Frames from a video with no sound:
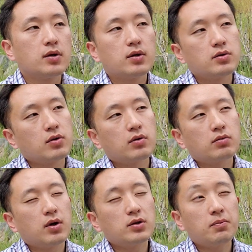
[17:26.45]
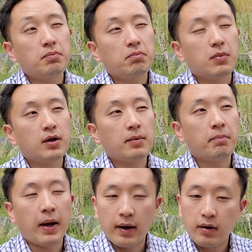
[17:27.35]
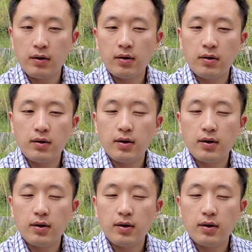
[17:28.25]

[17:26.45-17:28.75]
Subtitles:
So there's a little better